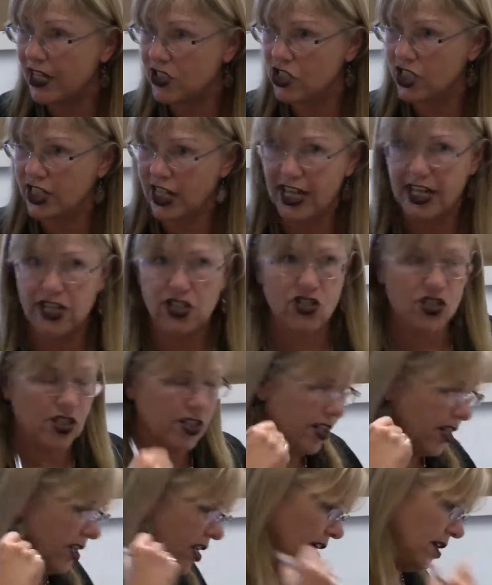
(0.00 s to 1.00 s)

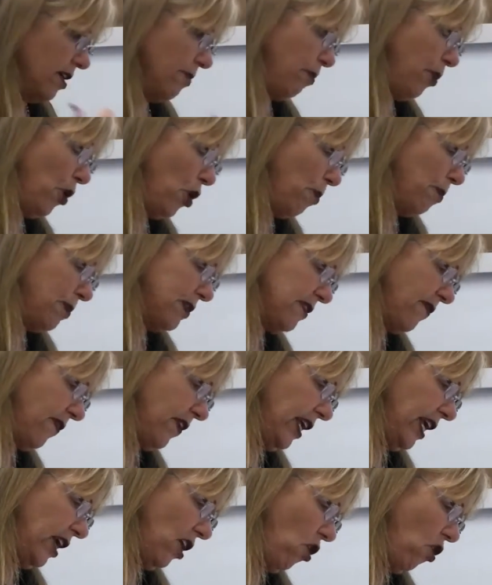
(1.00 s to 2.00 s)
education
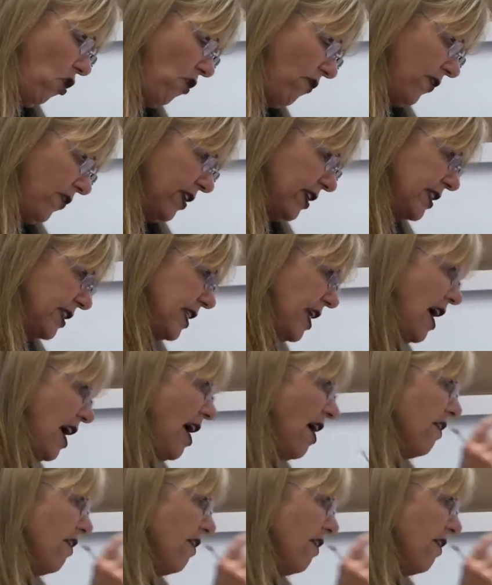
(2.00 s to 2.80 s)
purposefully offers.